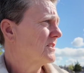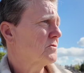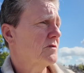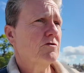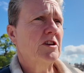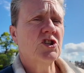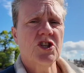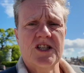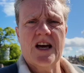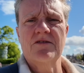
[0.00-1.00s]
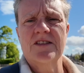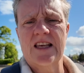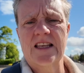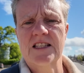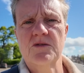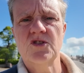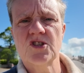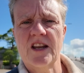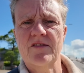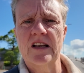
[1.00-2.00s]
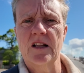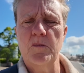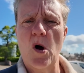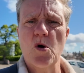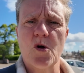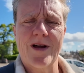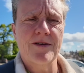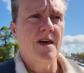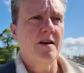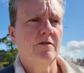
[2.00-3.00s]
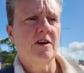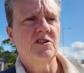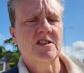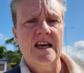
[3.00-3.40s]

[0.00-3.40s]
So we've reached the town centre. We're just going to have a little poke around there first.